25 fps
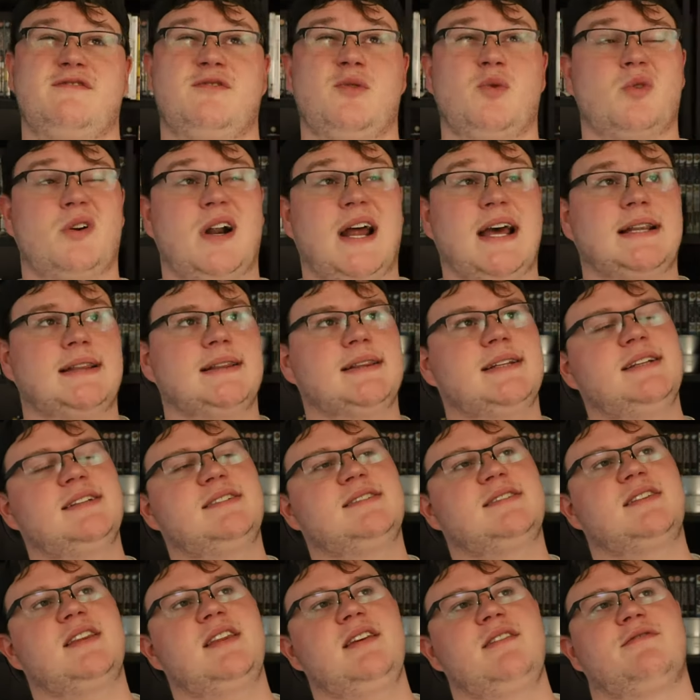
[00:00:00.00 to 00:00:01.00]
for at
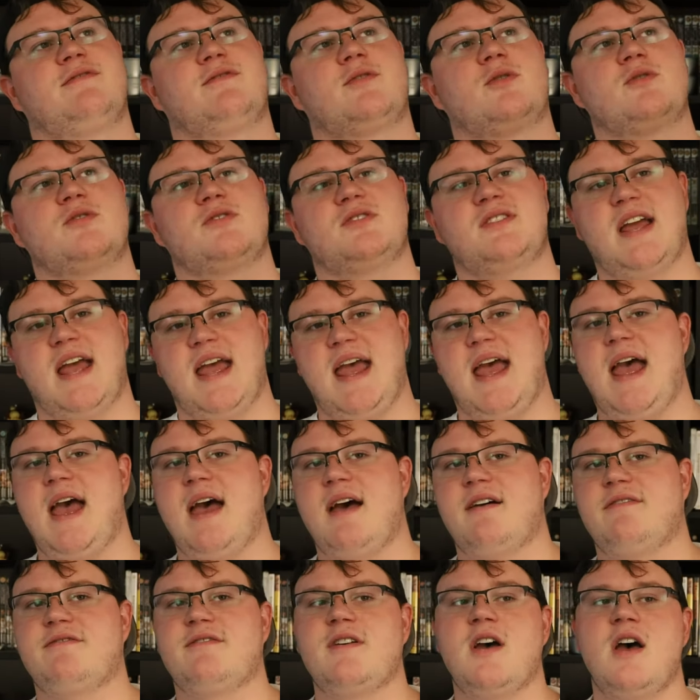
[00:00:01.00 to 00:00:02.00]
least the first
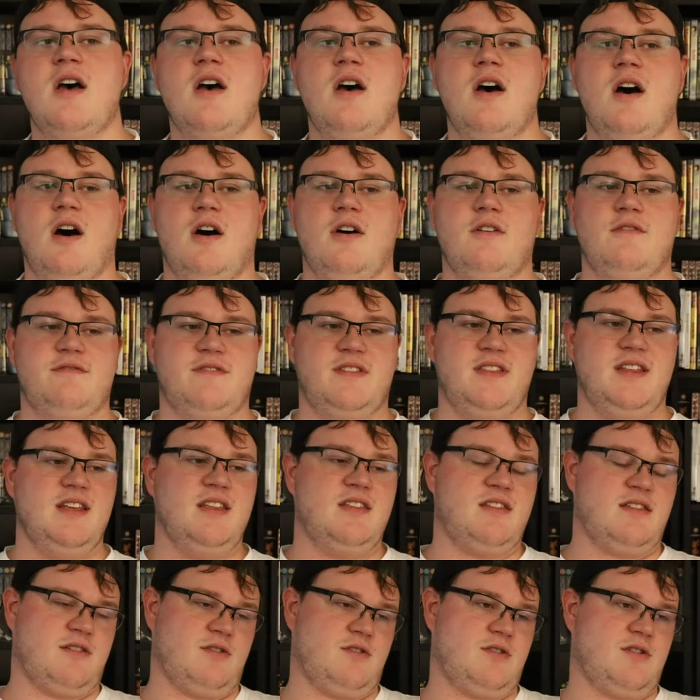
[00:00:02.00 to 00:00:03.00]
half of the
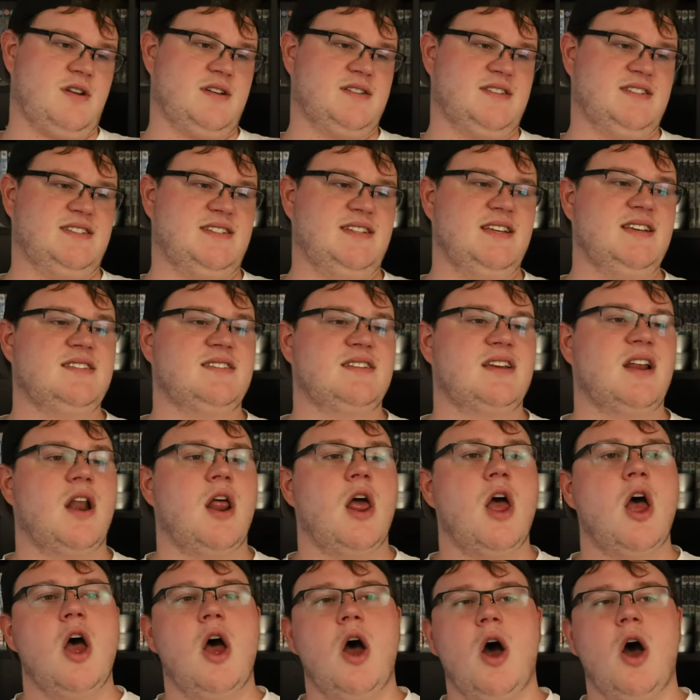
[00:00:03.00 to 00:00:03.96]
third season,